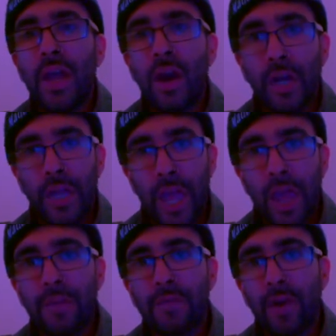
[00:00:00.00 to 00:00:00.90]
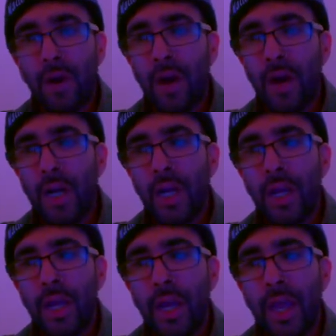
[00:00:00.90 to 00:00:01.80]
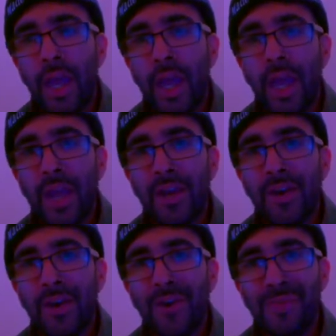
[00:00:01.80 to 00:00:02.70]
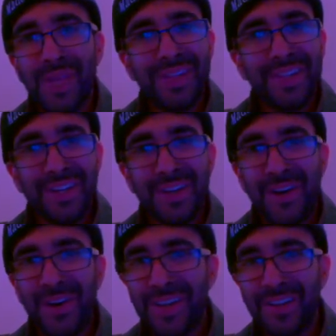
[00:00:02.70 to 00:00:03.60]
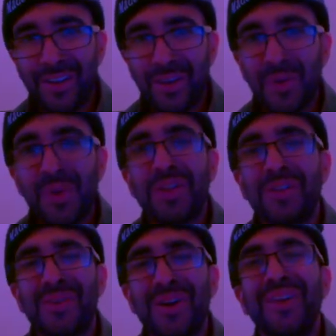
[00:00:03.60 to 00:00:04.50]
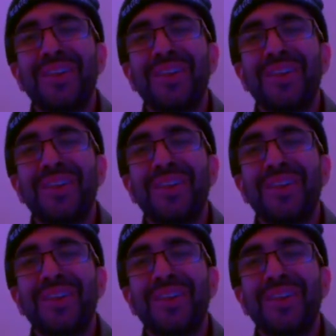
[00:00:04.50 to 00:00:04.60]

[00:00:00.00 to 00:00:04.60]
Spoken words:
ARK for ARC, and Omisigo has the coolest one, it's